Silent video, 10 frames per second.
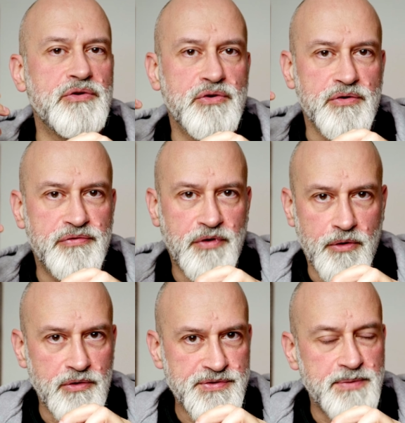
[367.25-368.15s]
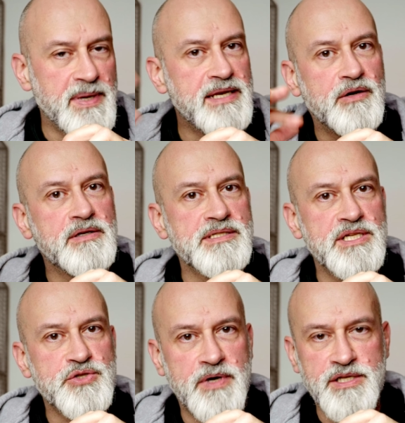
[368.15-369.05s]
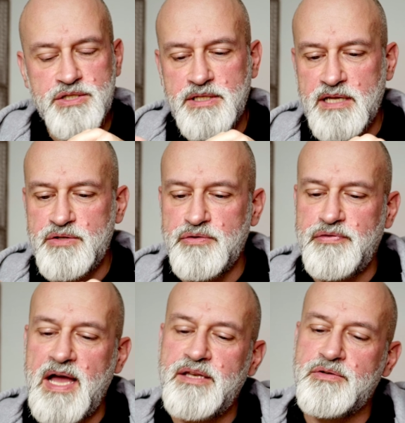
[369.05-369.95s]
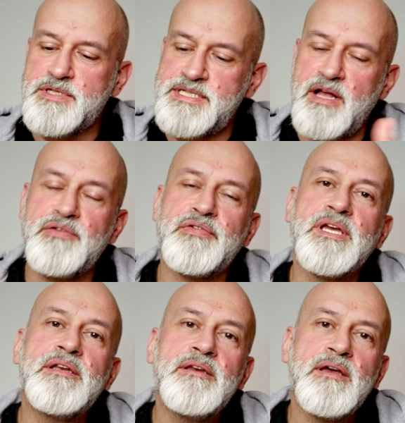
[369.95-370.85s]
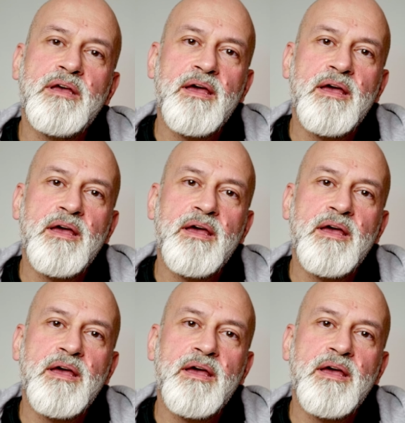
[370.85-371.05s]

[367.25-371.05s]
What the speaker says: your photos depending on the situation that you find yourself in.